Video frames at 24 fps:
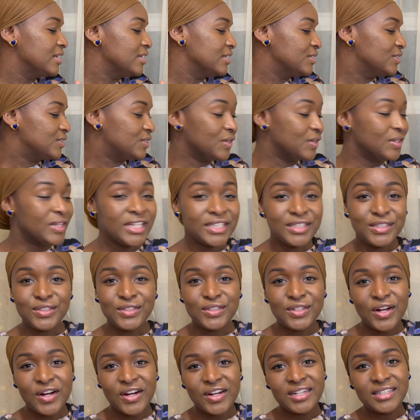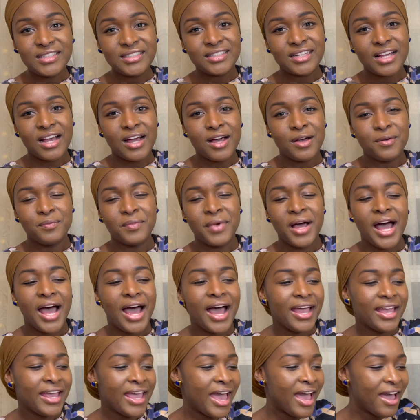So let's start.
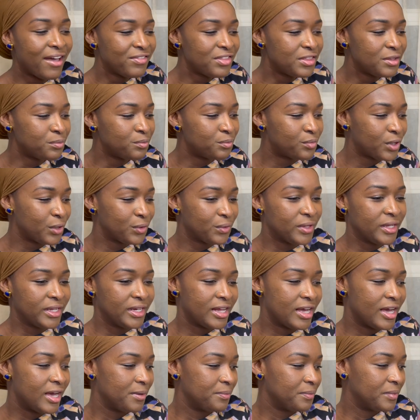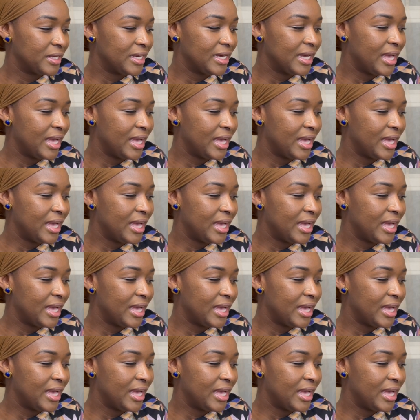I have them broken up